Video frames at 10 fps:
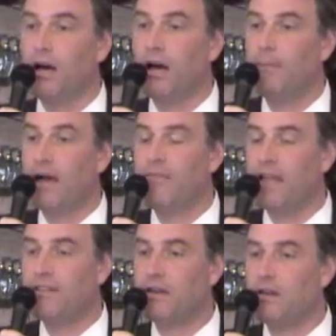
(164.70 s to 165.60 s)
I
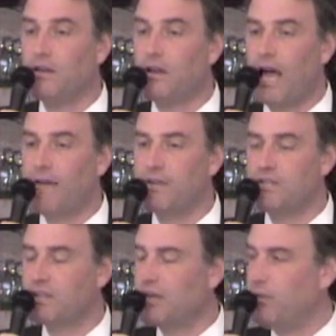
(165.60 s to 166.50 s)
think that
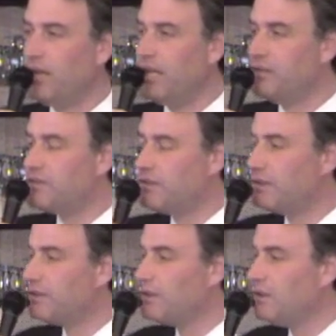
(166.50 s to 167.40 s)
obviously we need
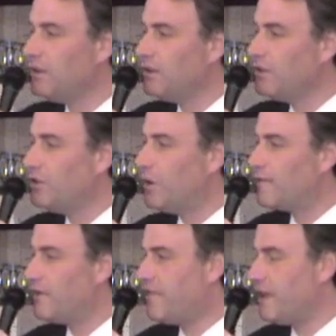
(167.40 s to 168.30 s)
to do
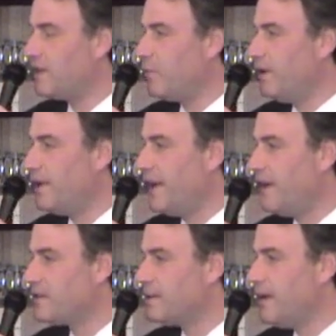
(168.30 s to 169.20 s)
everything that we
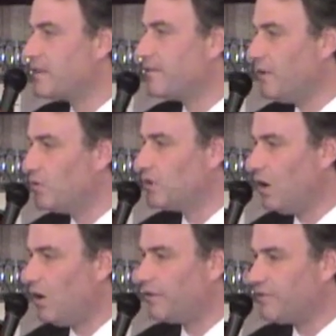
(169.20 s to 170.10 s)
can to make the phone
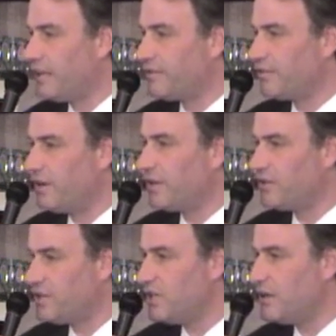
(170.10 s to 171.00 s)
calls necessary.
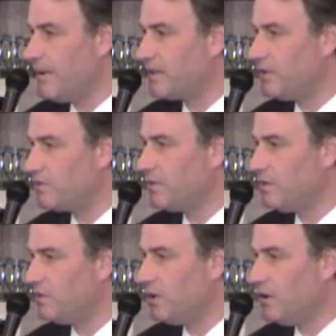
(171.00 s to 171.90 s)
Continue to make those
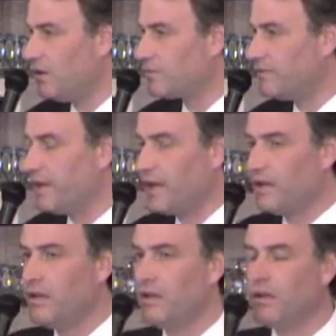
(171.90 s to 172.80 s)
phone calls. We've
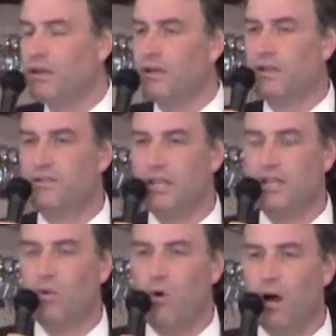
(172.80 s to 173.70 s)
got to
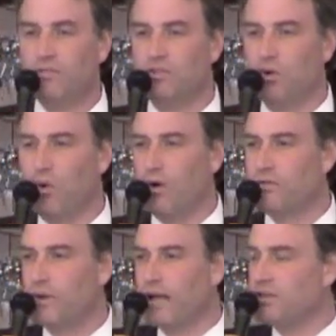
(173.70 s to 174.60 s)
continue to walk the
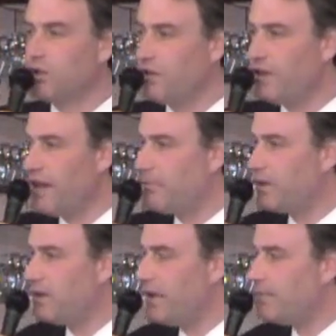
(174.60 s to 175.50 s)
doors. We've got to do the
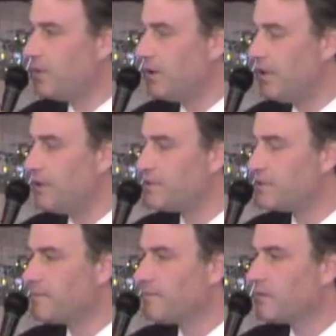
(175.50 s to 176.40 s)
neighbor-to-neighbor letters.